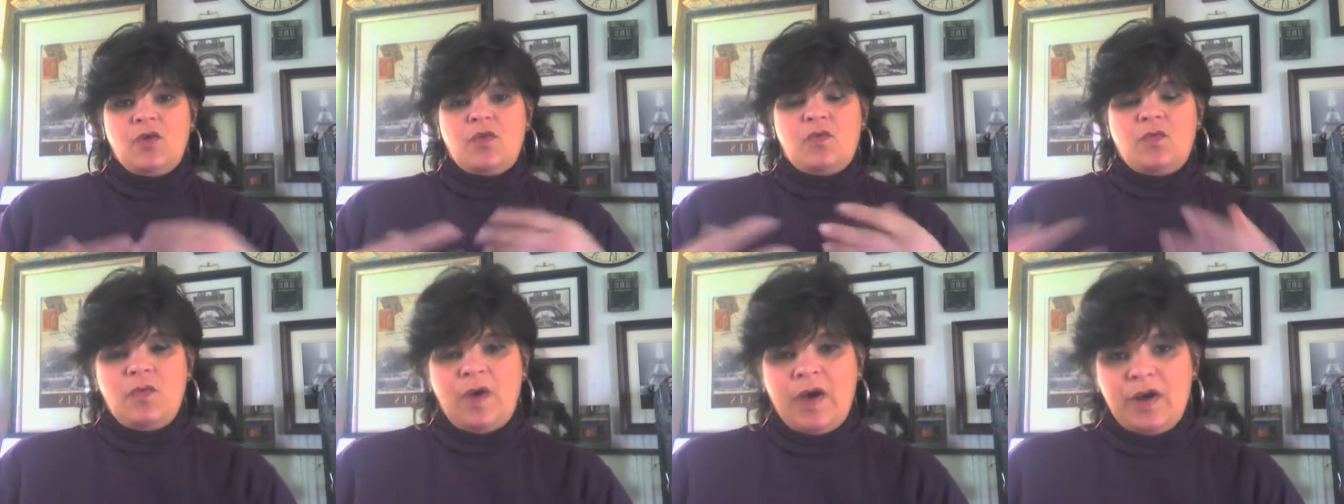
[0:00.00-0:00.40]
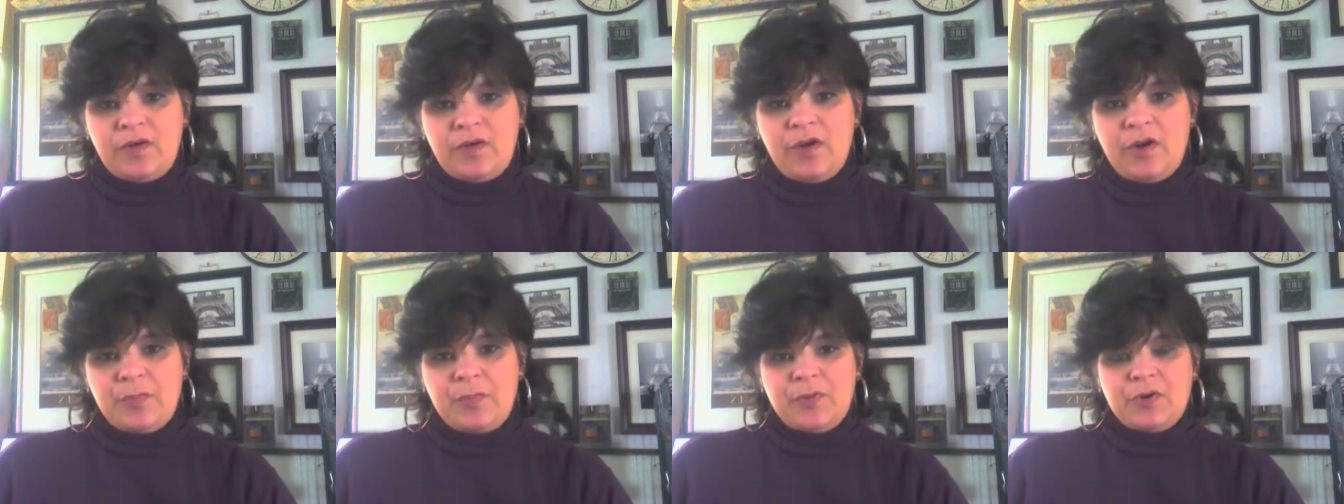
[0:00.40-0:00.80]
What
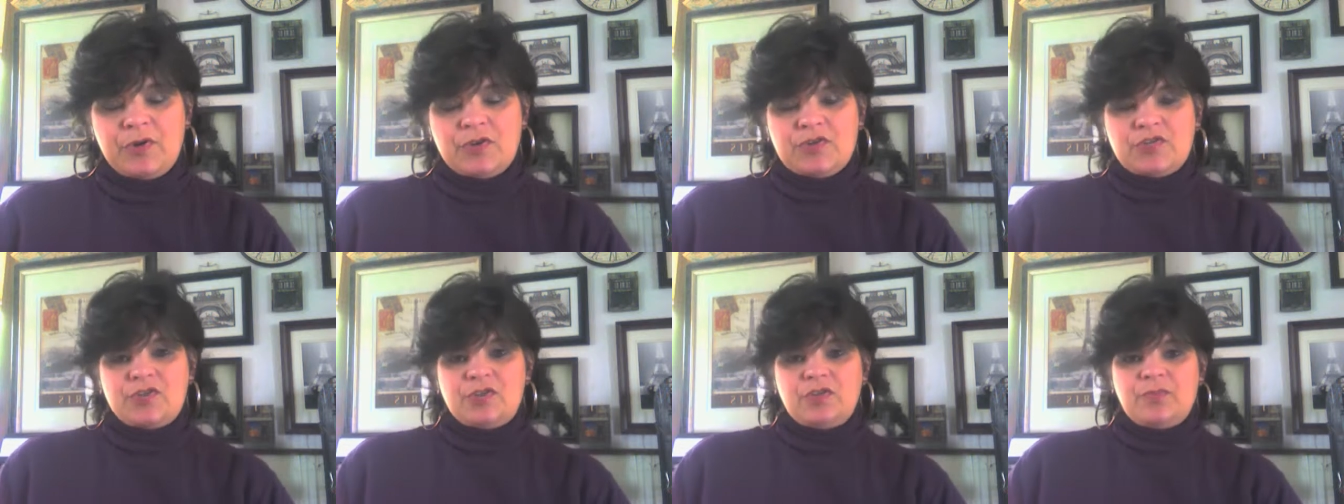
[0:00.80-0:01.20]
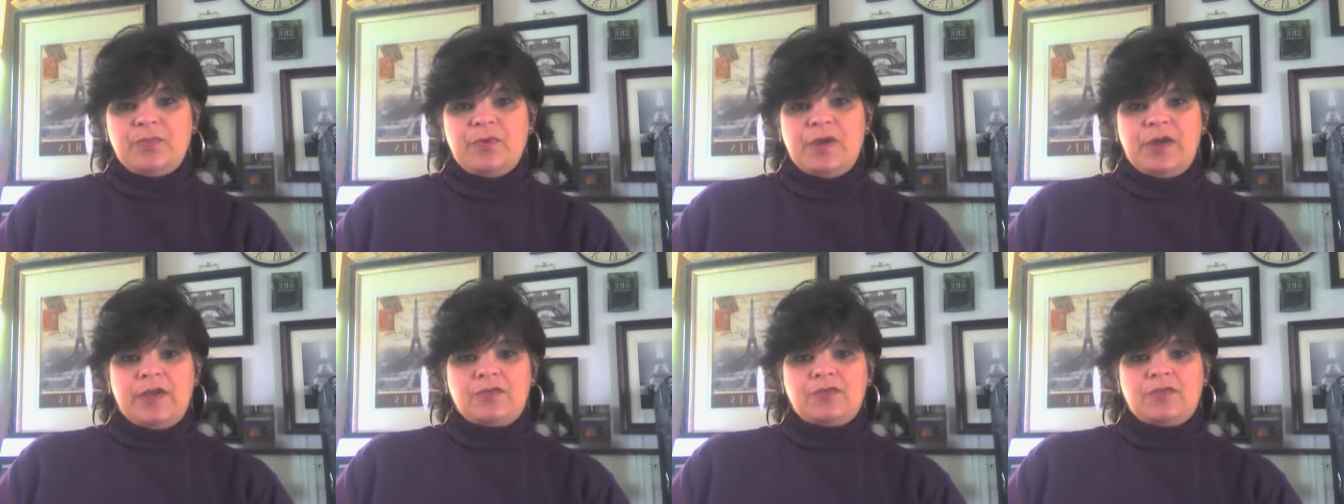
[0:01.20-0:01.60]
are our personal
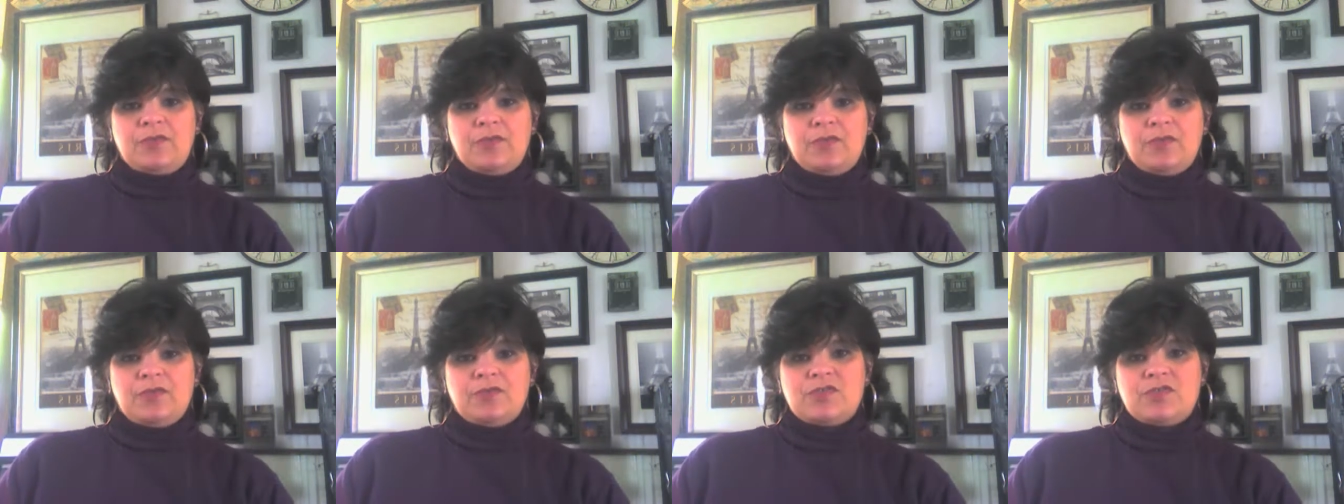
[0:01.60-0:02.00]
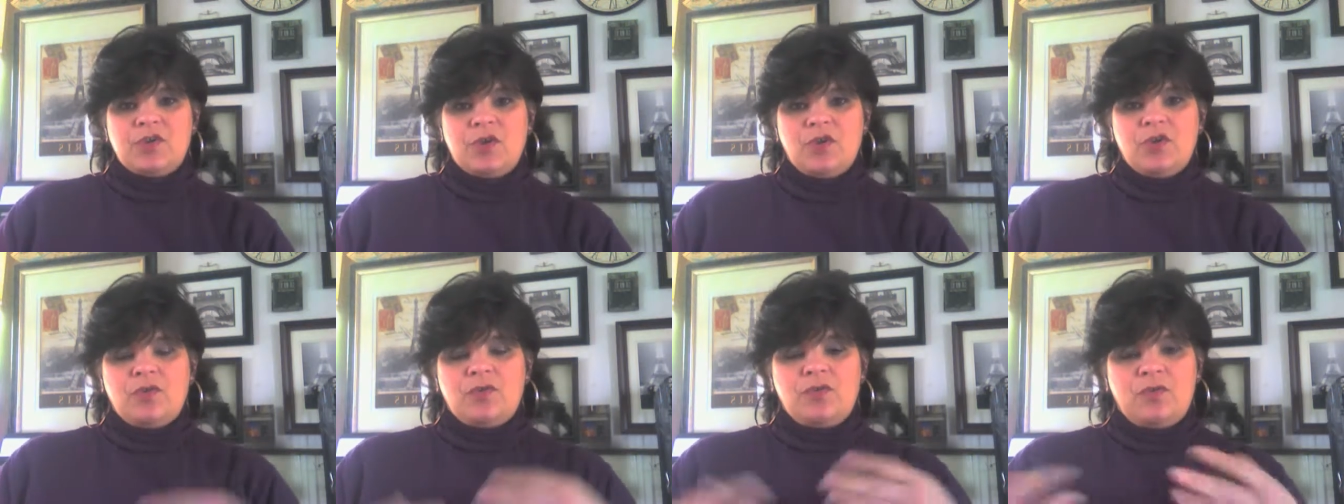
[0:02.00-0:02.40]
breakthroughs?
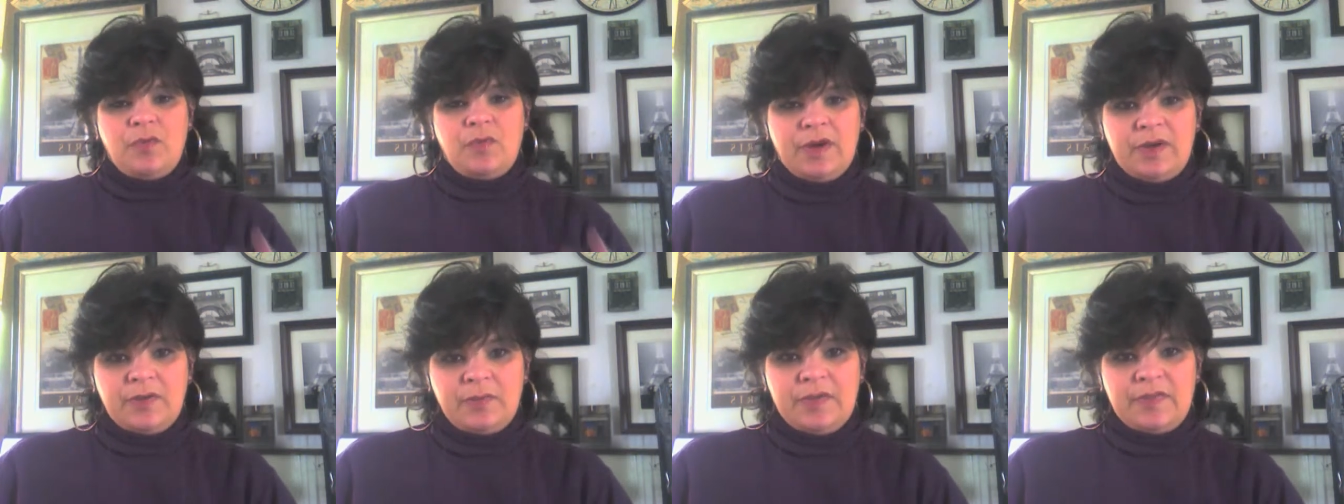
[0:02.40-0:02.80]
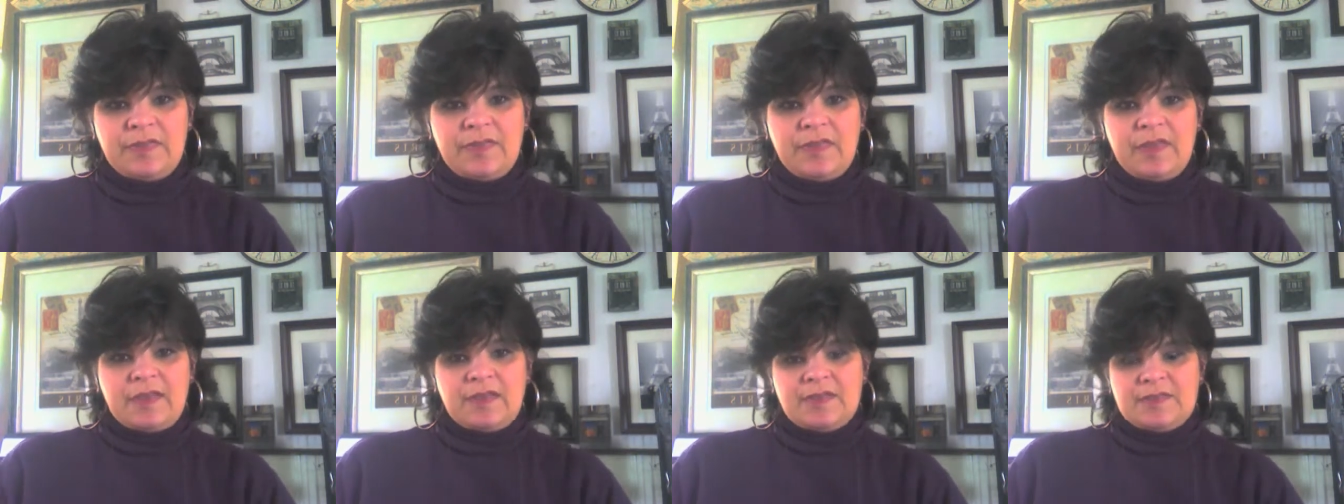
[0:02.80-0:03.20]
What do we
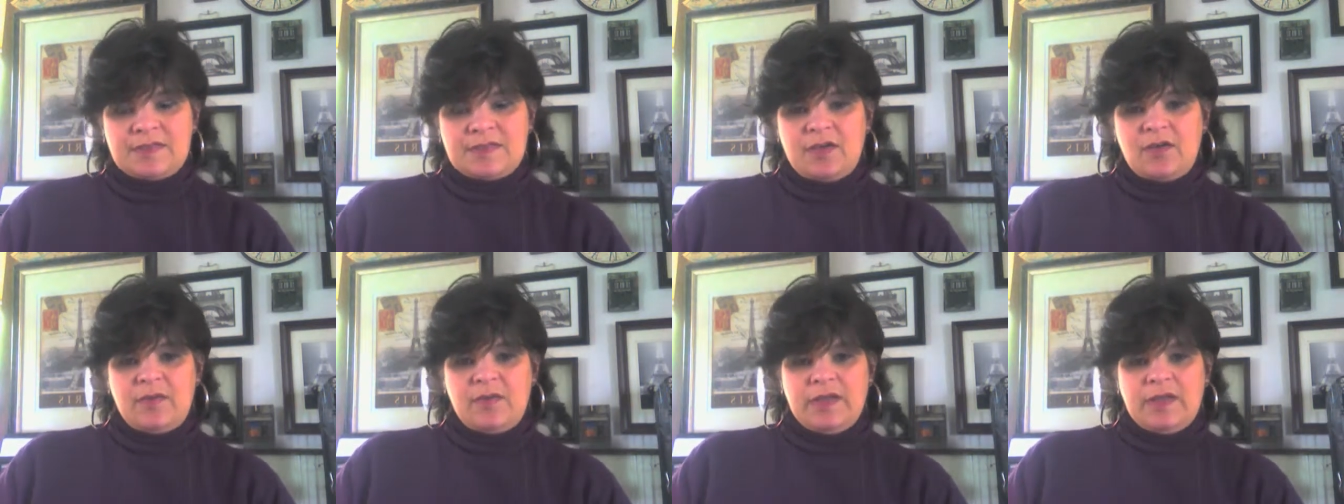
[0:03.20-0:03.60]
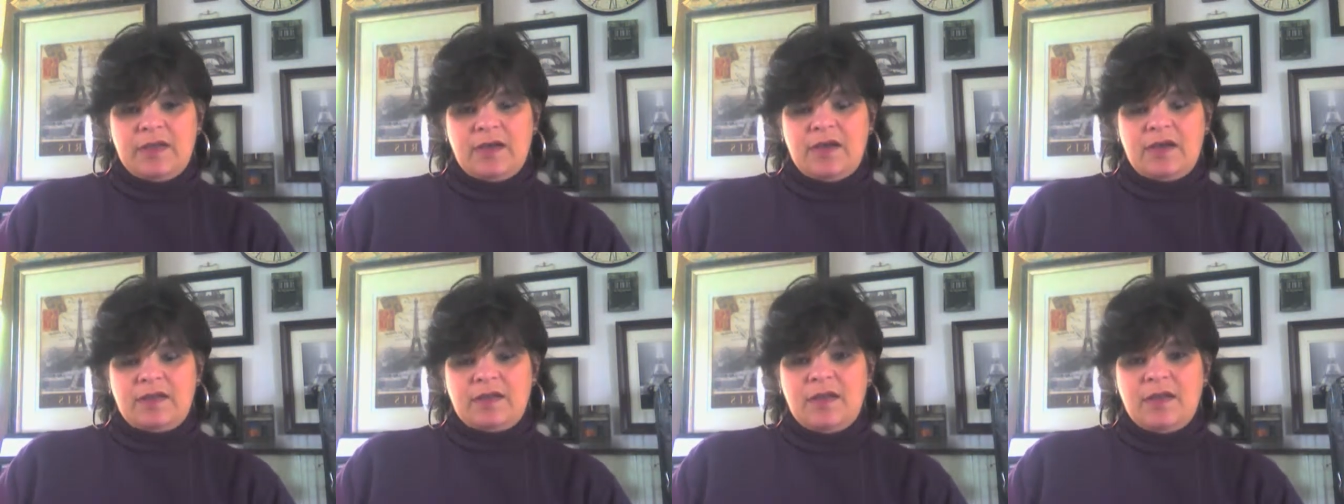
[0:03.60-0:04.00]
think is going
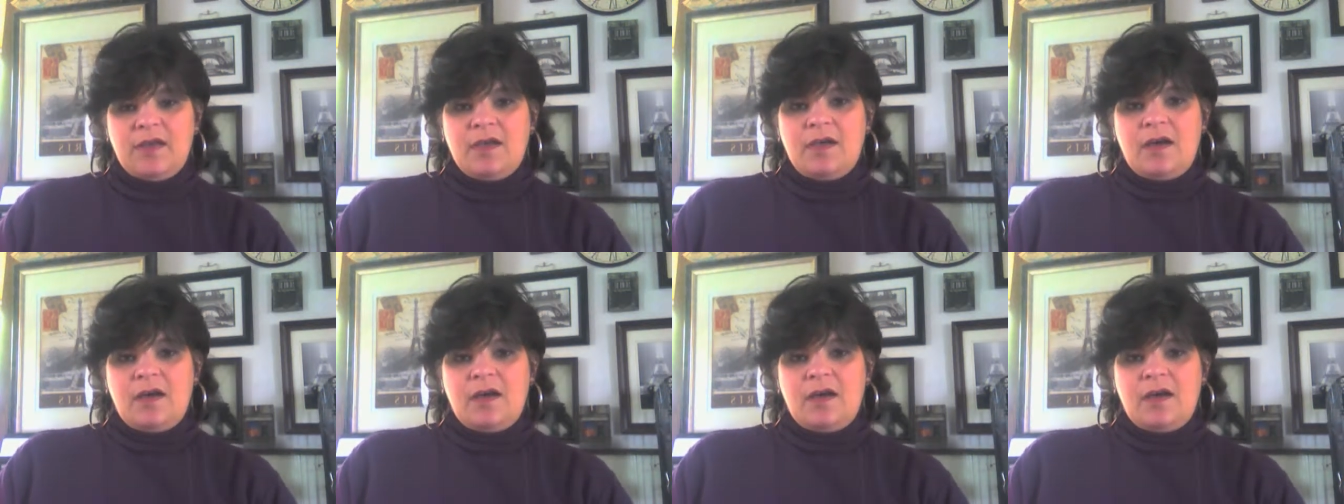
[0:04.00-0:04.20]
on